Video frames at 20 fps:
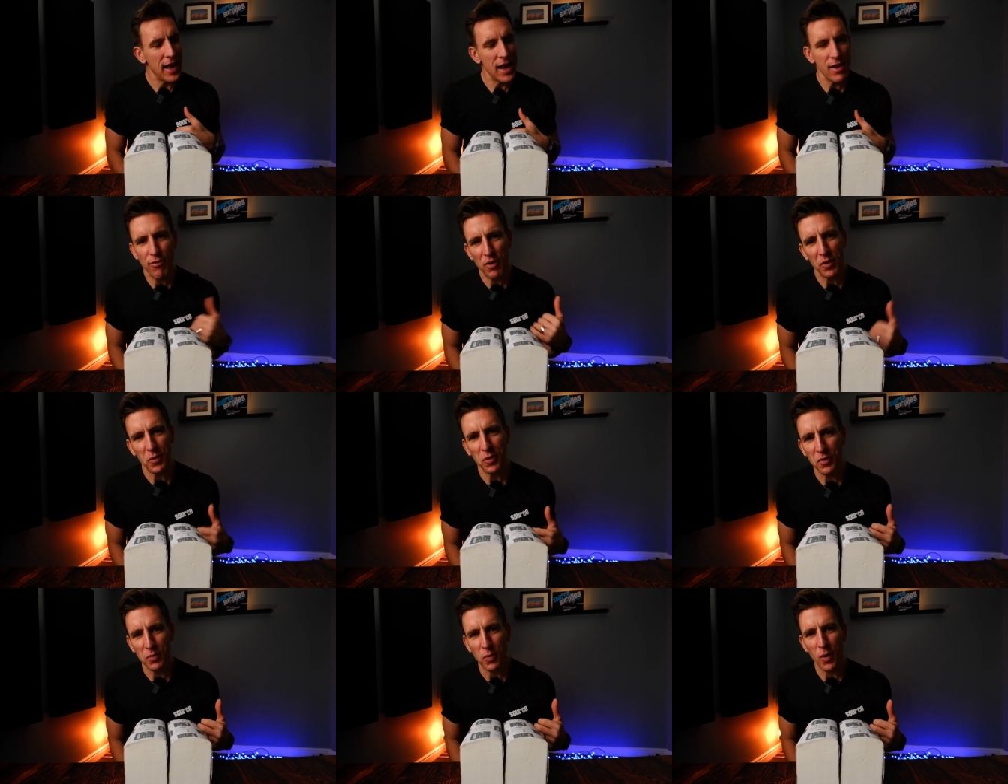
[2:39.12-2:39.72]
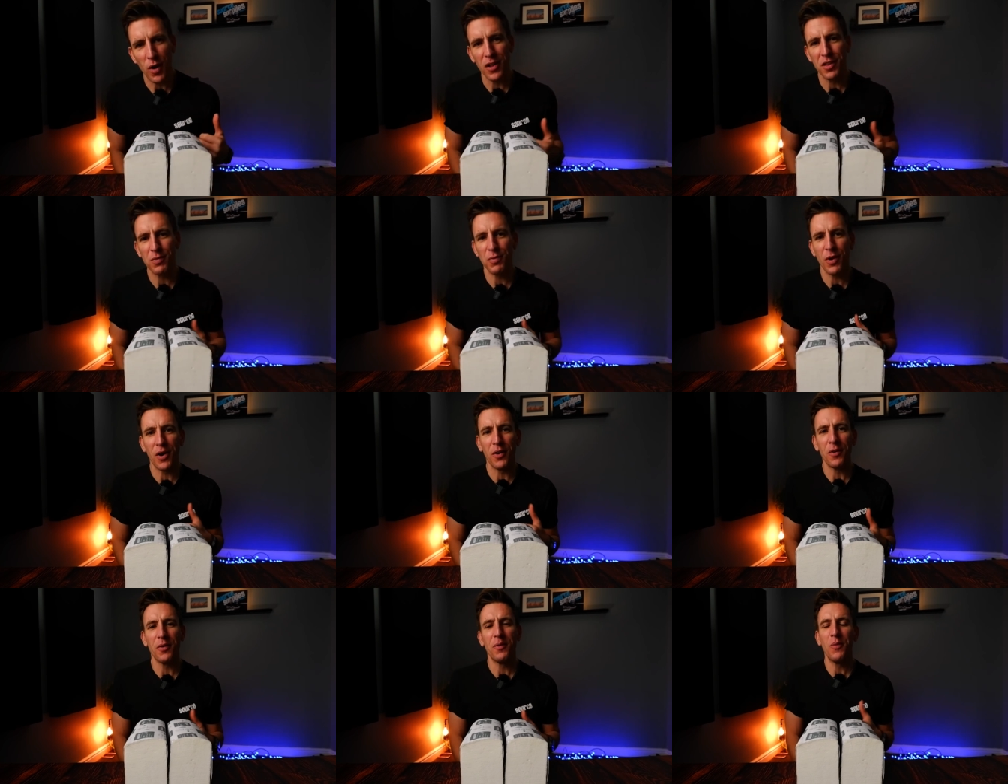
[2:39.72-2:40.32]
If it was
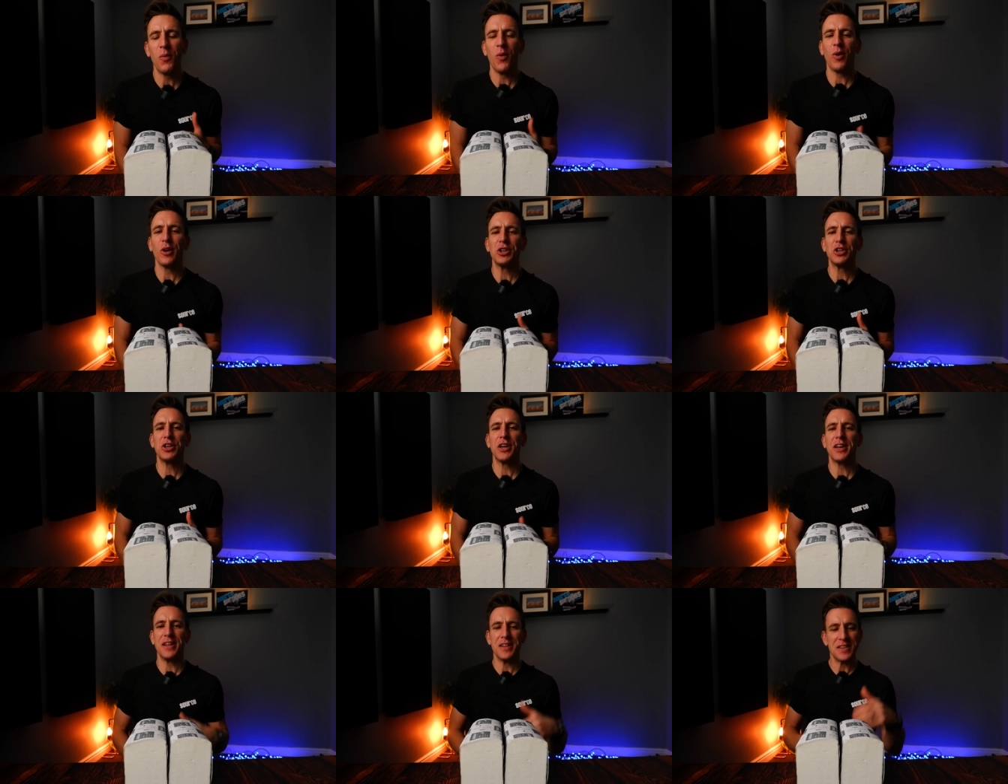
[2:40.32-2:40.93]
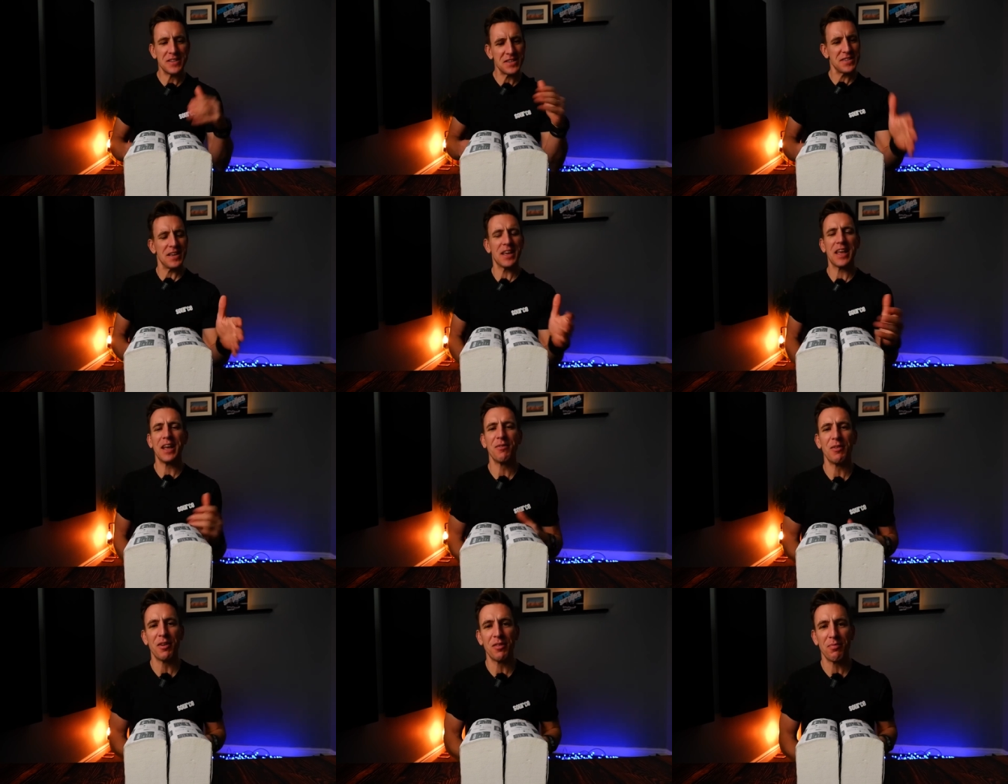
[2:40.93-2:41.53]
worthwhile watching and
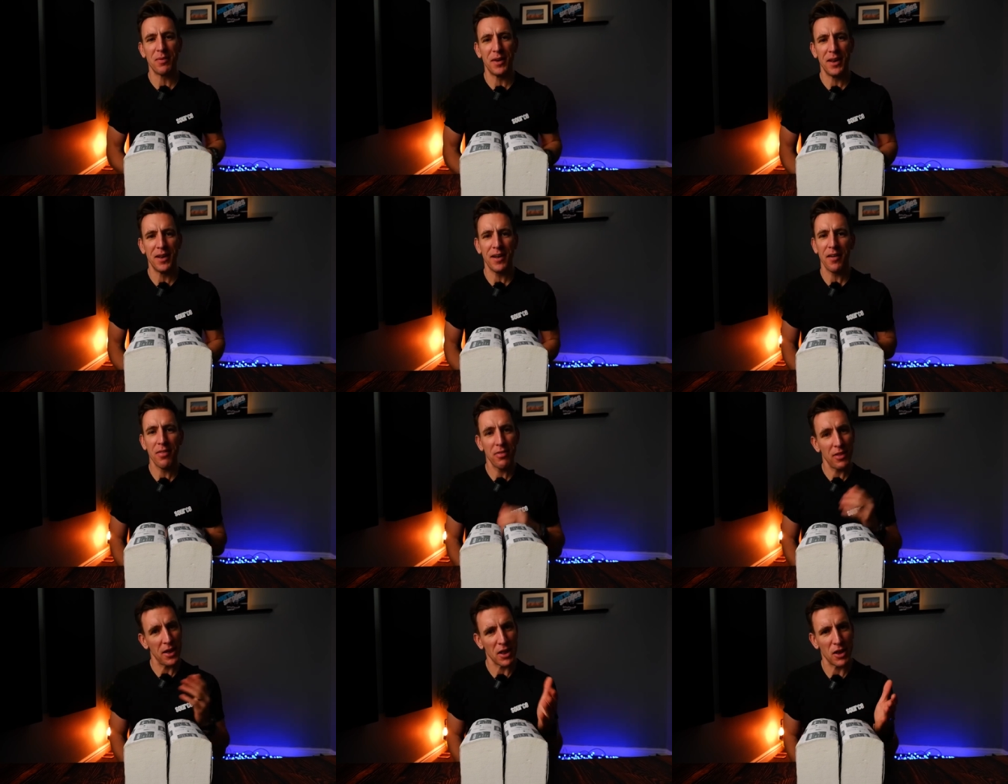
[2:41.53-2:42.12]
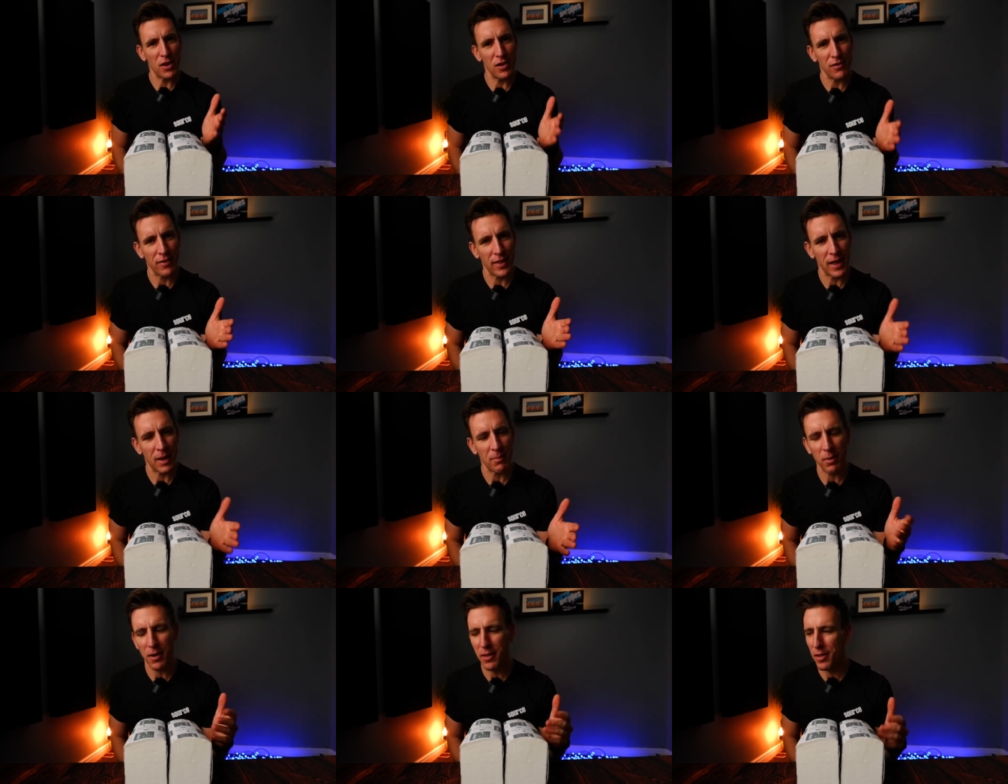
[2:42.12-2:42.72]
sticking with me, I thank you for
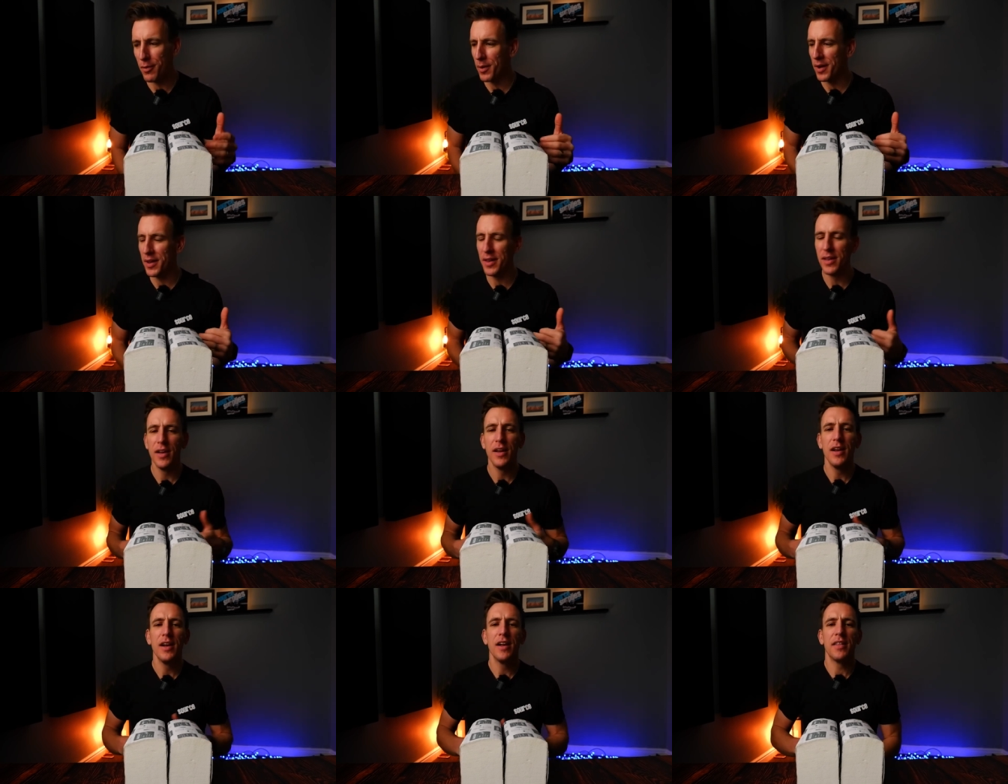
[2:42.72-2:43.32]
that, by the way,